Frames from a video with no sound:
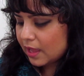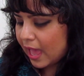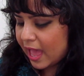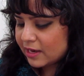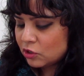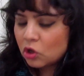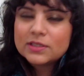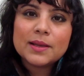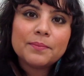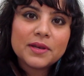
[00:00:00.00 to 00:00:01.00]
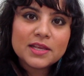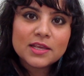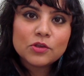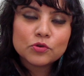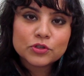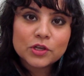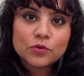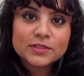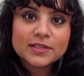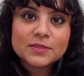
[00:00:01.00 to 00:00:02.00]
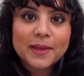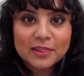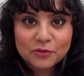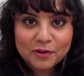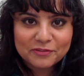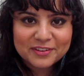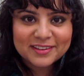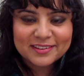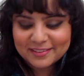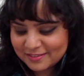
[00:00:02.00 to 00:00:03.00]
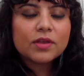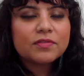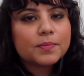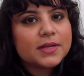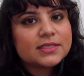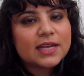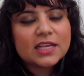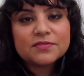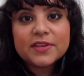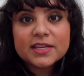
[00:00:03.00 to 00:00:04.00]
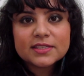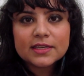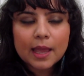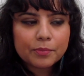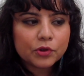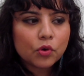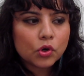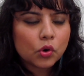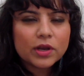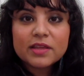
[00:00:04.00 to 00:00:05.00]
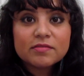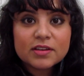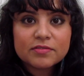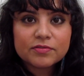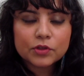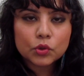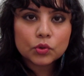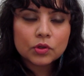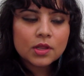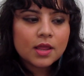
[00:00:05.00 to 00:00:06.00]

not somebody usually who's a spendthrift. If a person has Venus in Capricorn, or even if, you know,